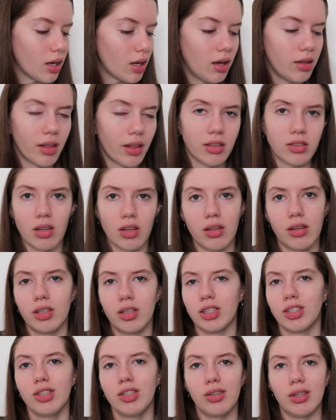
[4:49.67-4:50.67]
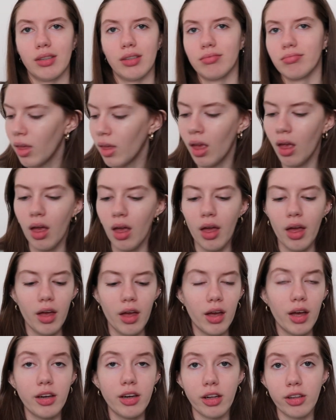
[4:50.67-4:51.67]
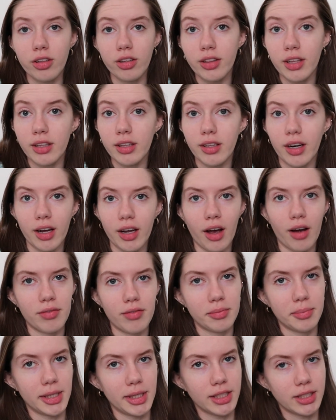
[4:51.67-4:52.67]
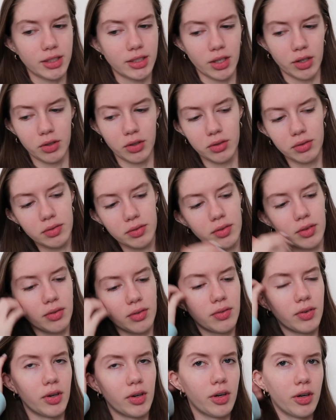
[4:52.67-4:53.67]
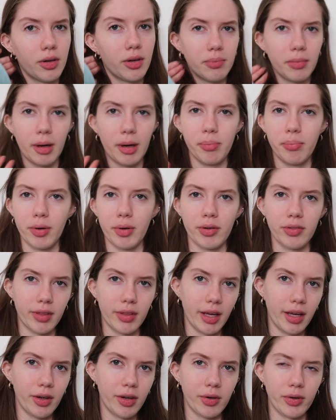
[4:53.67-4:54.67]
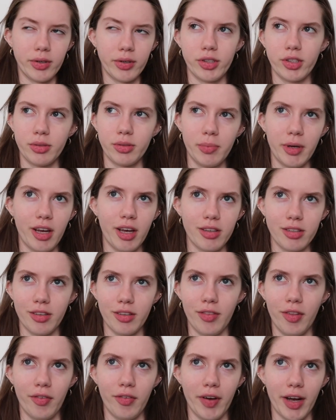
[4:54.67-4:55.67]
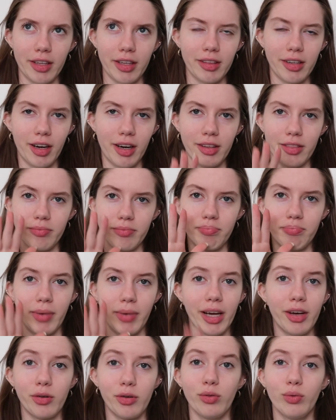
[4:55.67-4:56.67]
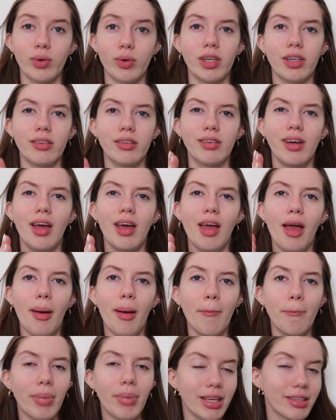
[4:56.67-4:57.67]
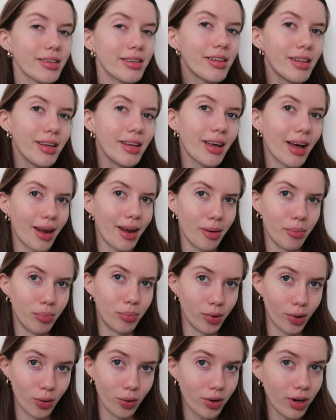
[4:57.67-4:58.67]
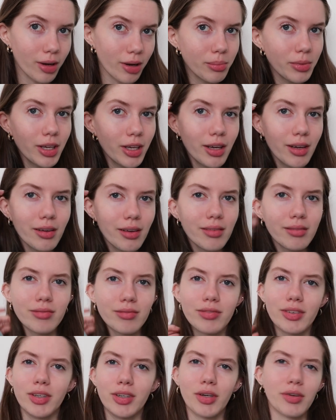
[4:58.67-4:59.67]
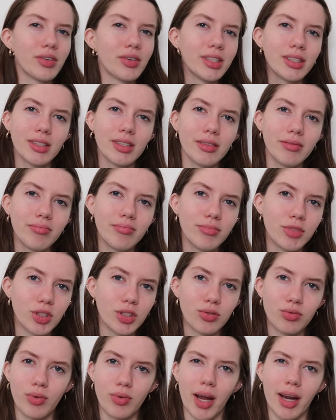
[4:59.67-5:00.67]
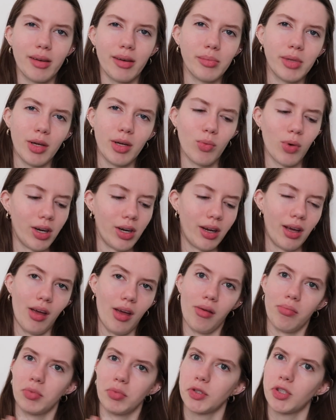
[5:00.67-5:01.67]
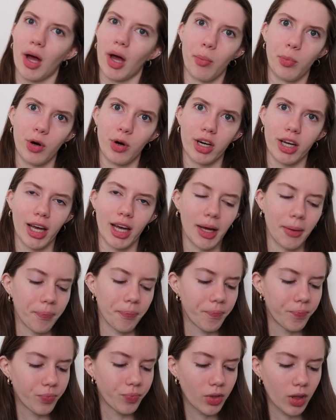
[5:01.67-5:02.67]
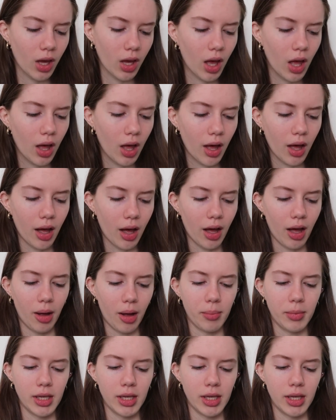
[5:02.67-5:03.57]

And that's all there is to it. Another thing that I got for myself for my birthday or just because of the fact that I my old one basically kind of broke on me for no reason, just randomly one day stopped working, um,